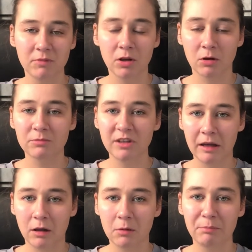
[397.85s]
you know,
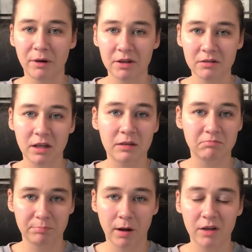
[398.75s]
tail, butt,
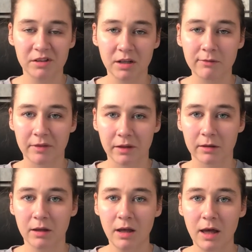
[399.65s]
and paws and
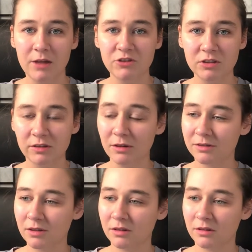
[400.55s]
everything. And she just looked at it and